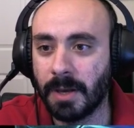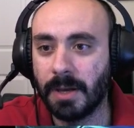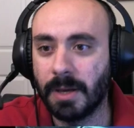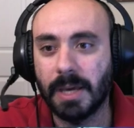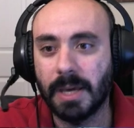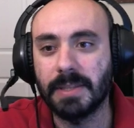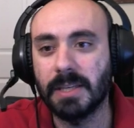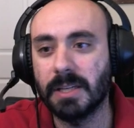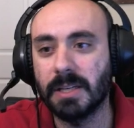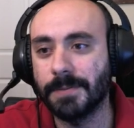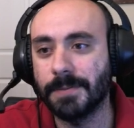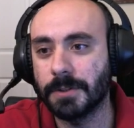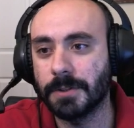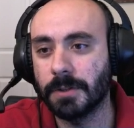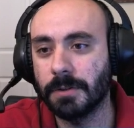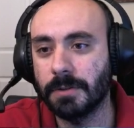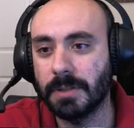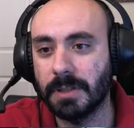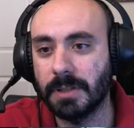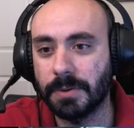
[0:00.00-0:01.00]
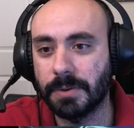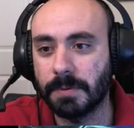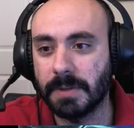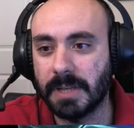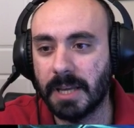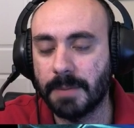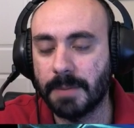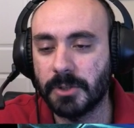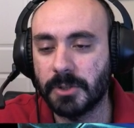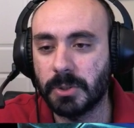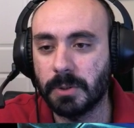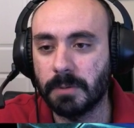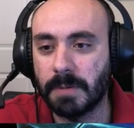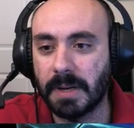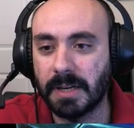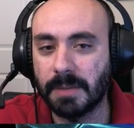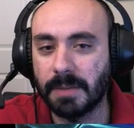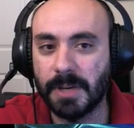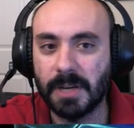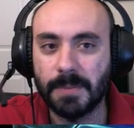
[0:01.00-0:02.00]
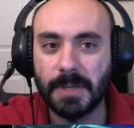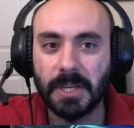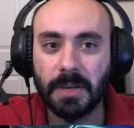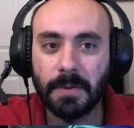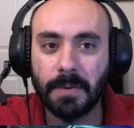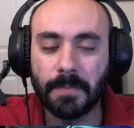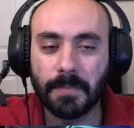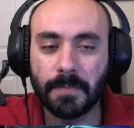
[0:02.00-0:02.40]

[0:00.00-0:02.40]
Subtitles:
At the end of your turn, deal 3 damage to a random enemy.